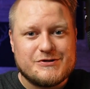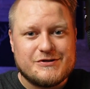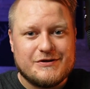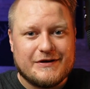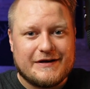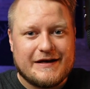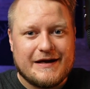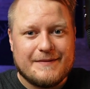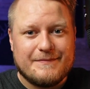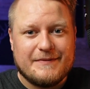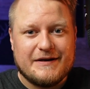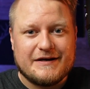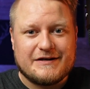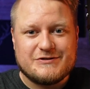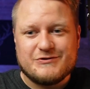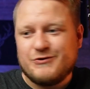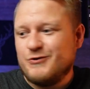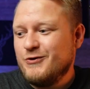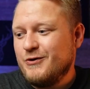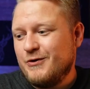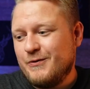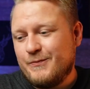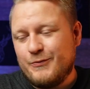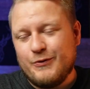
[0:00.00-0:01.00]
the Chemex
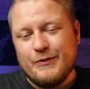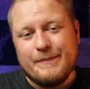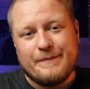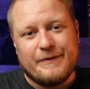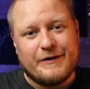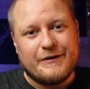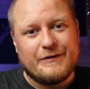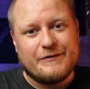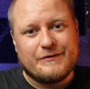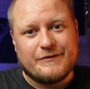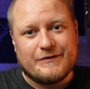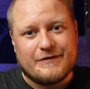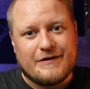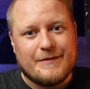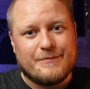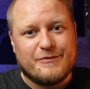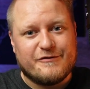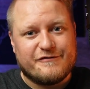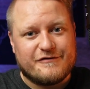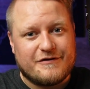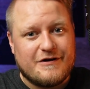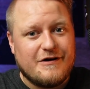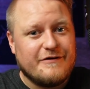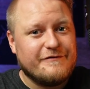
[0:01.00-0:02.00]
to prepare the cup
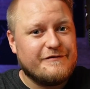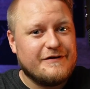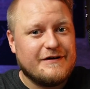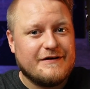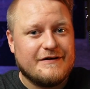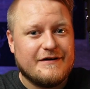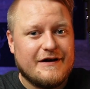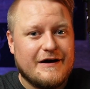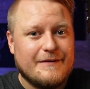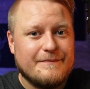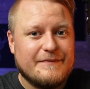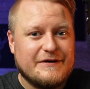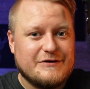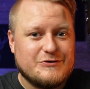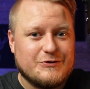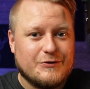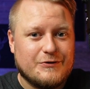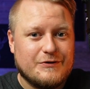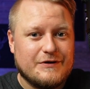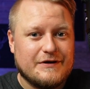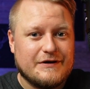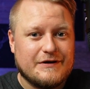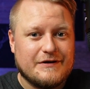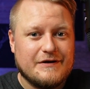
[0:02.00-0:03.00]
of coffee I'm
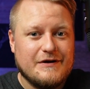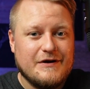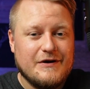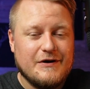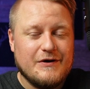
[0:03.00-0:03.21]
enjoying,